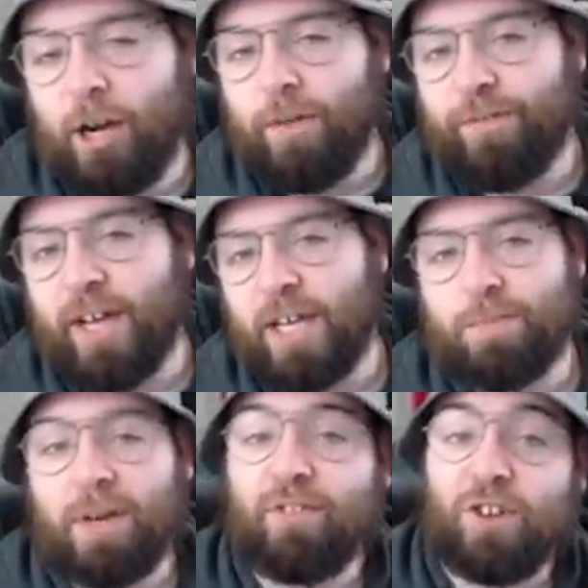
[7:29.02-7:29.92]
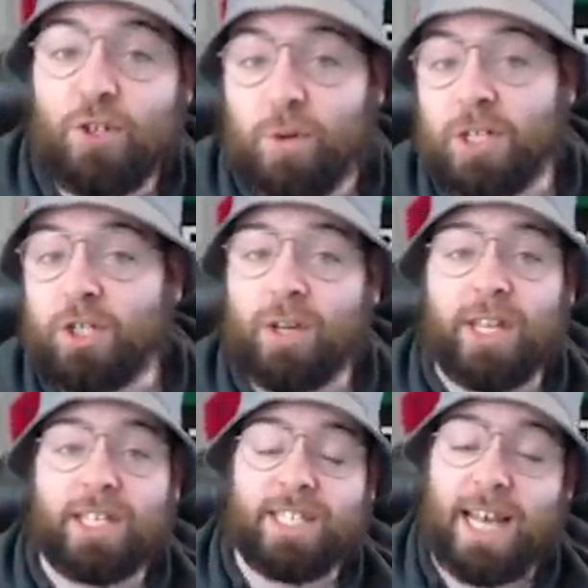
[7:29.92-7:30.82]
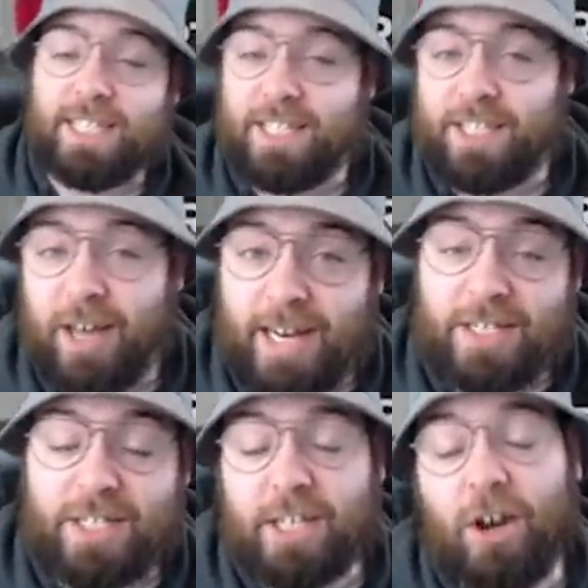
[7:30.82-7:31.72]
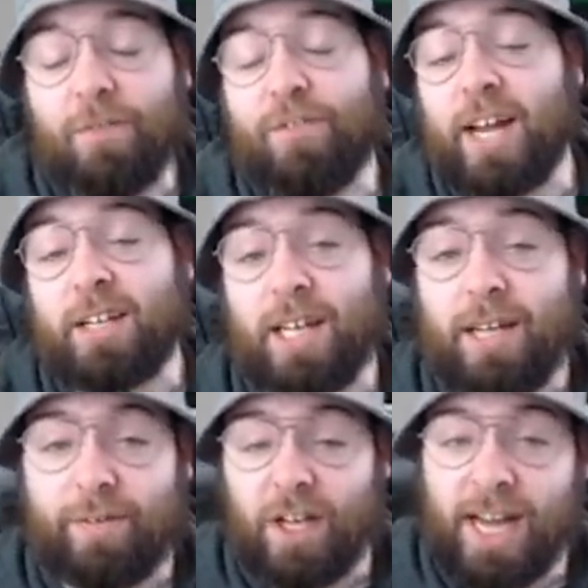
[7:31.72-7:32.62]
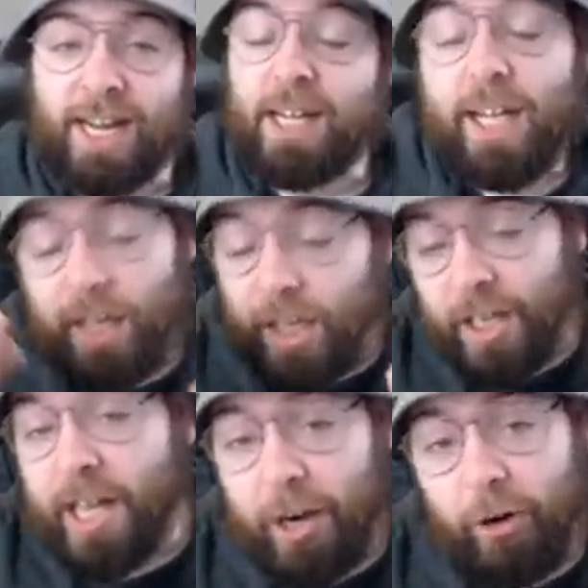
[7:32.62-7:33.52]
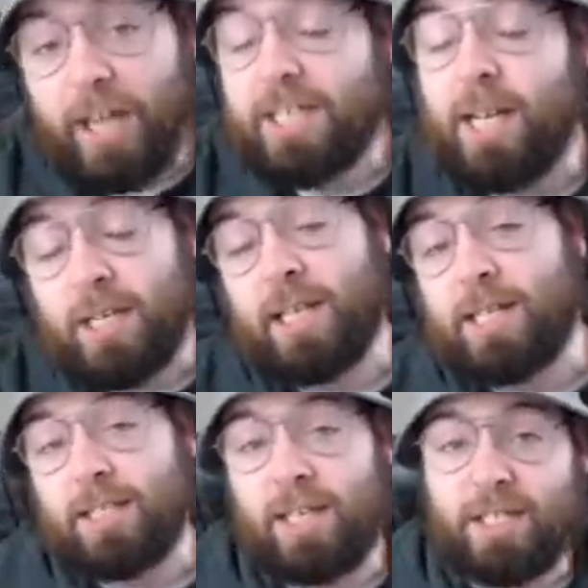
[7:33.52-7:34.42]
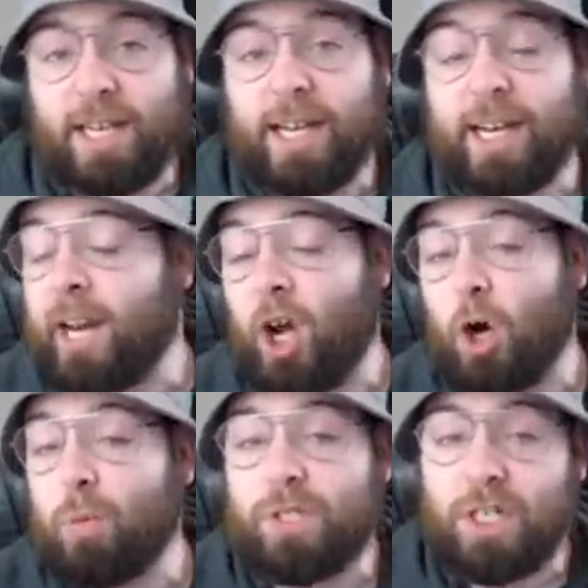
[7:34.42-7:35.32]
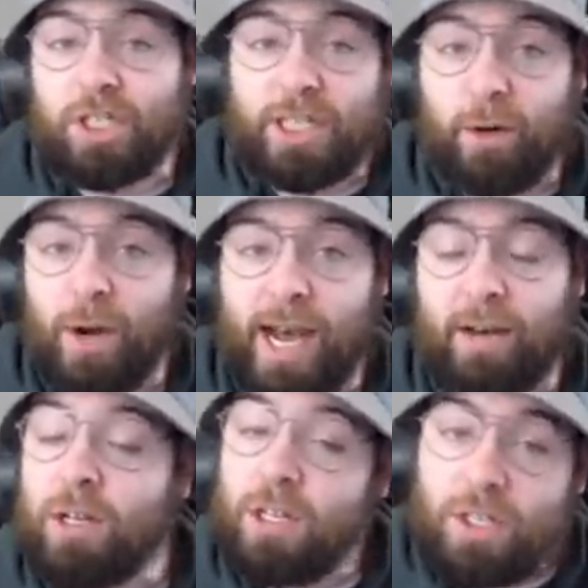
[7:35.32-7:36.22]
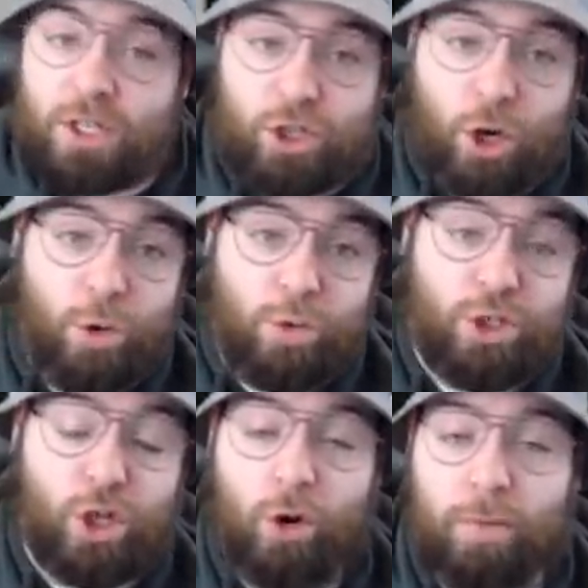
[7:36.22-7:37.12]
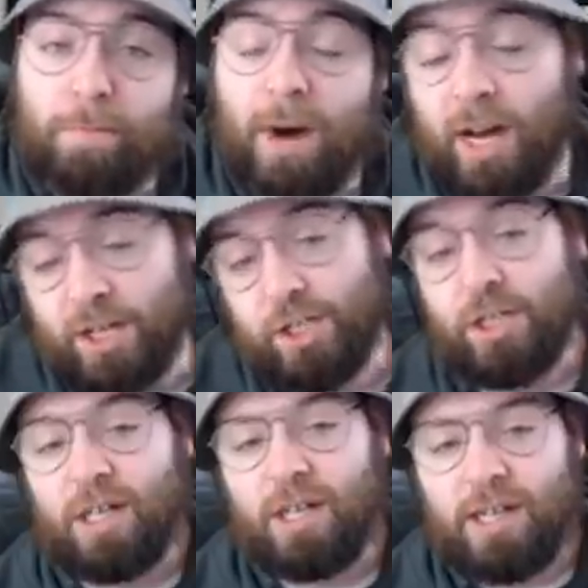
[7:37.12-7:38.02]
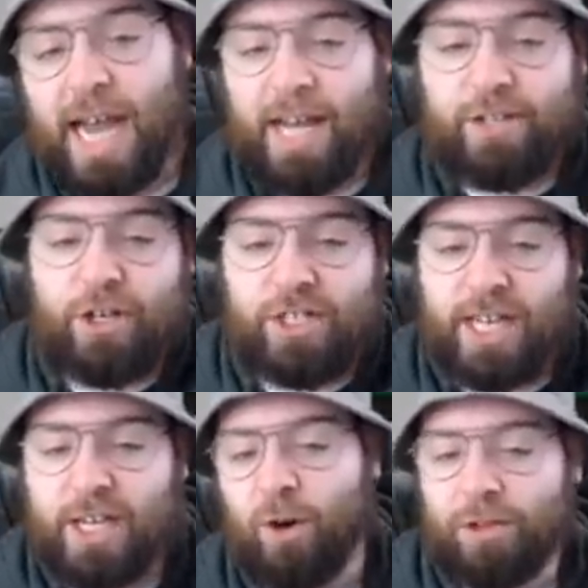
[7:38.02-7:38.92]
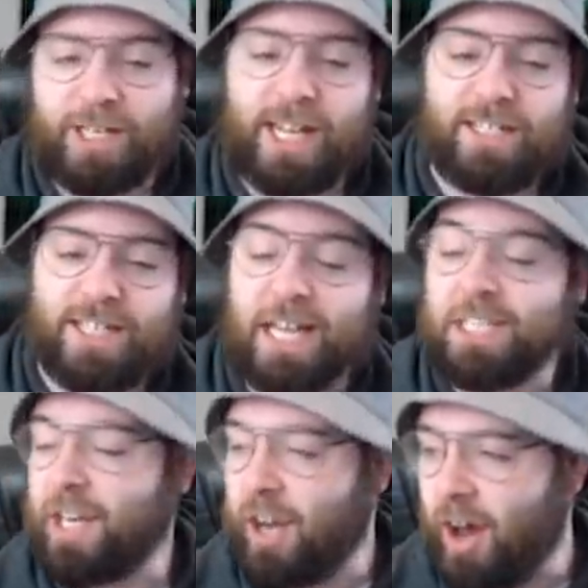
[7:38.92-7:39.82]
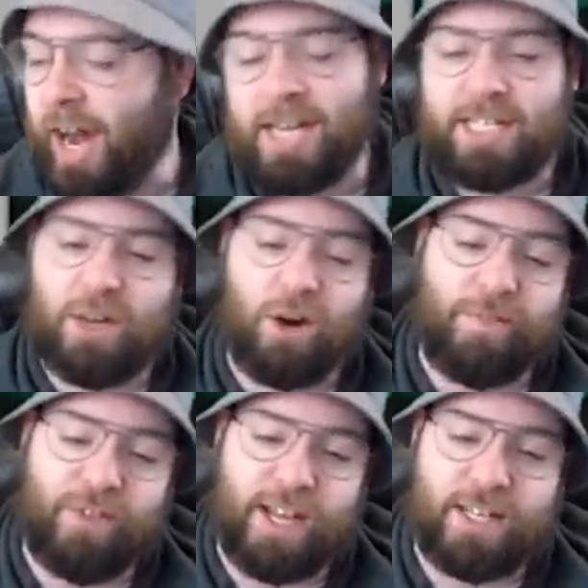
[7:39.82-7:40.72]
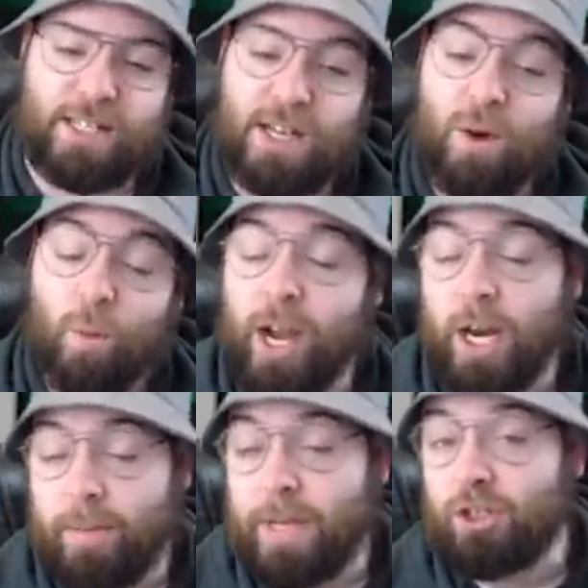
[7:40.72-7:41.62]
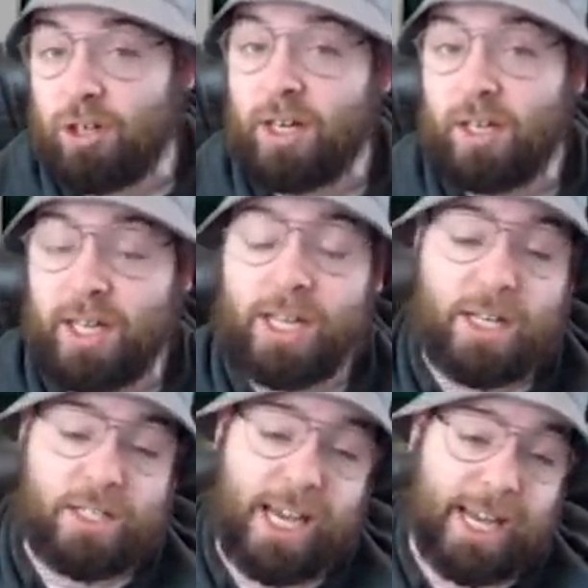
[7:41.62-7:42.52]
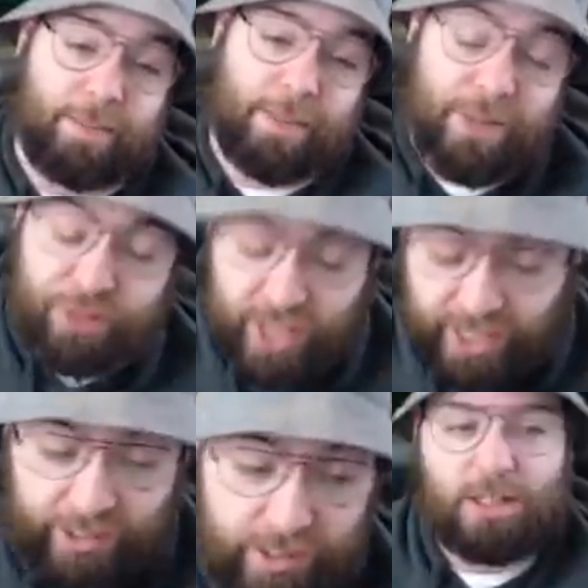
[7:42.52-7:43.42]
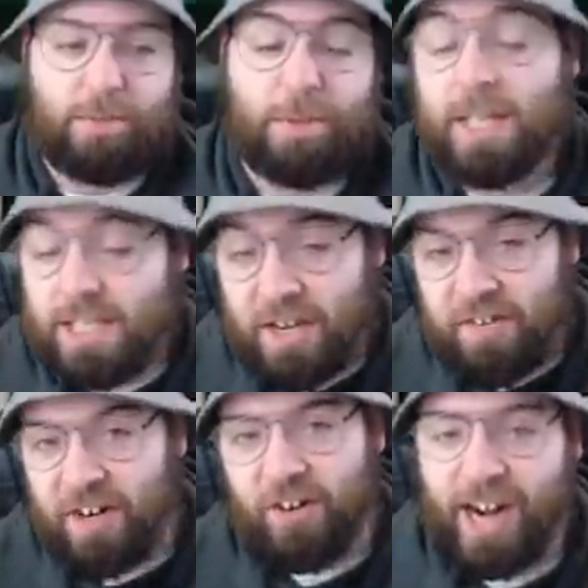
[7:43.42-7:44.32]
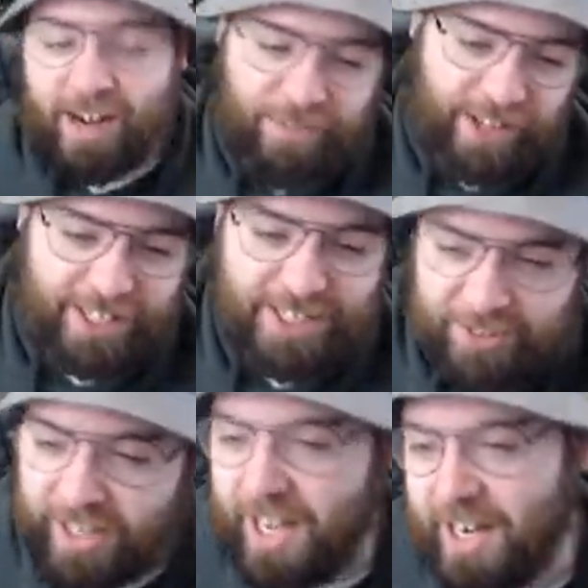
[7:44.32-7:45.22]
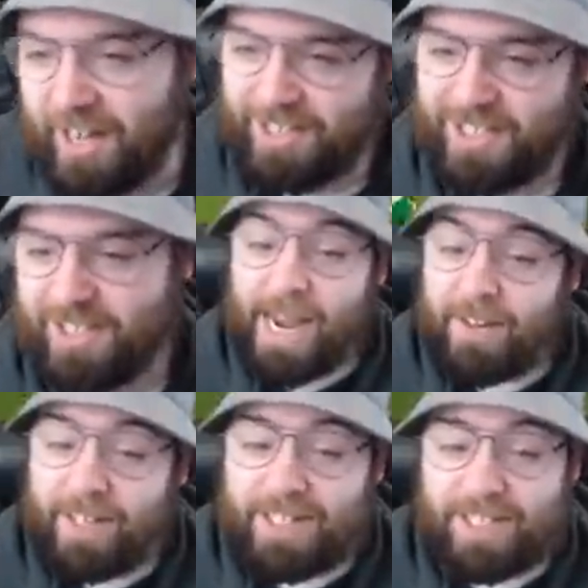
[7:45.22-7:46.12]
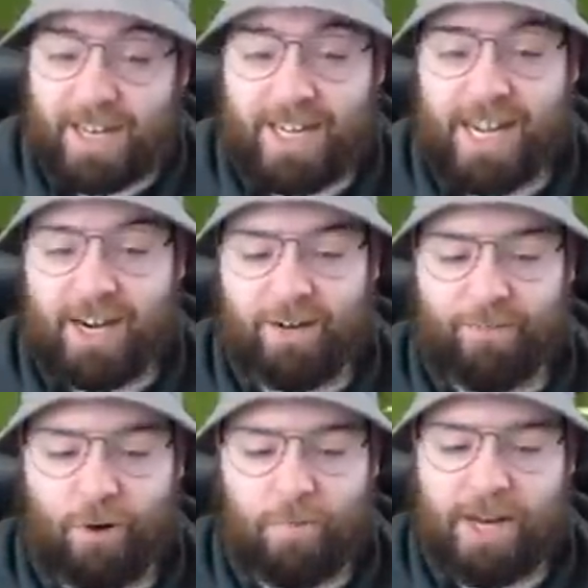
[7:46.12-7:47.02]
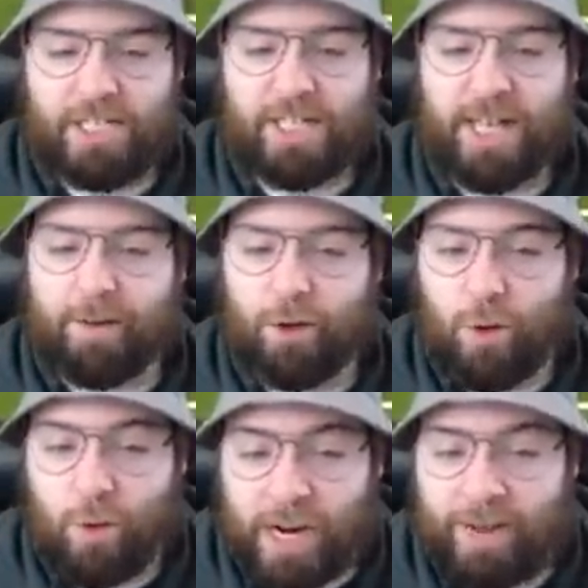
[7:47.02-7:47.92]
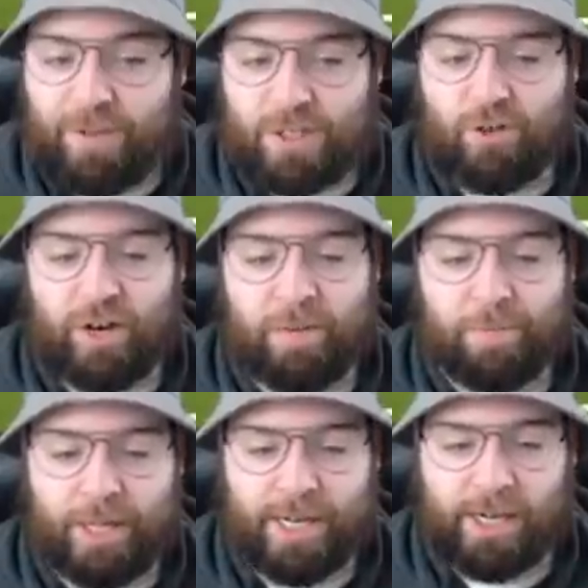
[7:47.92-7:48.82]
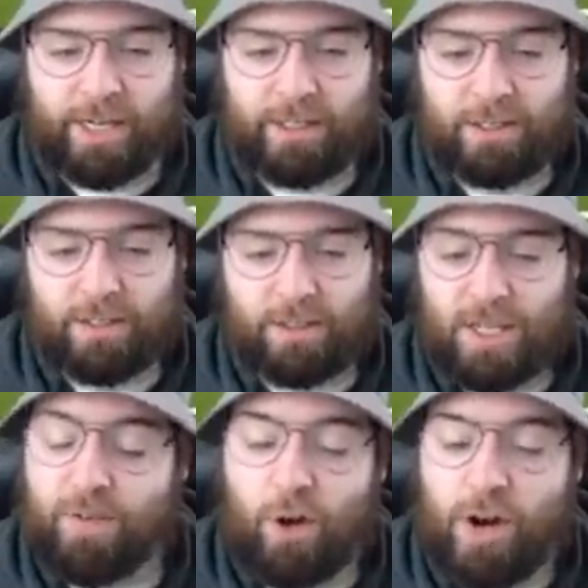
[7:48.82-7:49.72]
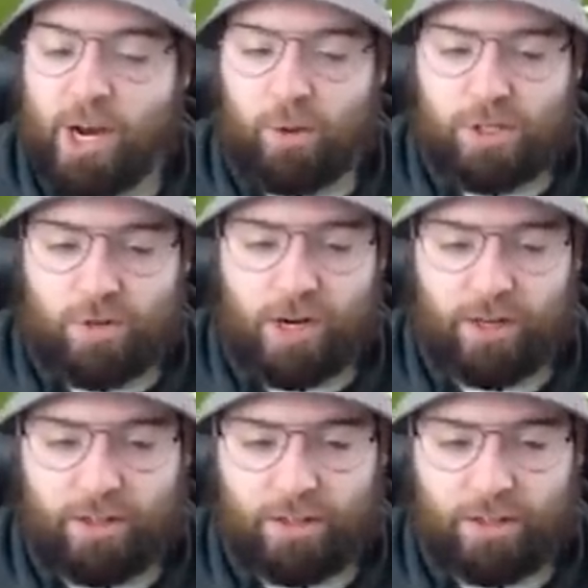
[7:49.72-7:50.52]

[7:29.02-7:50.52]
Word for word: goal, fellas, but if you do enjoy the Assassin's Dynasty, don't forget to leave a like. Literally takes less than a second, and it helps the channel out so much. As you can see, North Texas has a 90 offense. We're going to be struggling in this game, I think. But let's give it a crack, fellas. Good luck us. And they're starting out in a formation that could have a screenplay in it. Even though I know it's a run.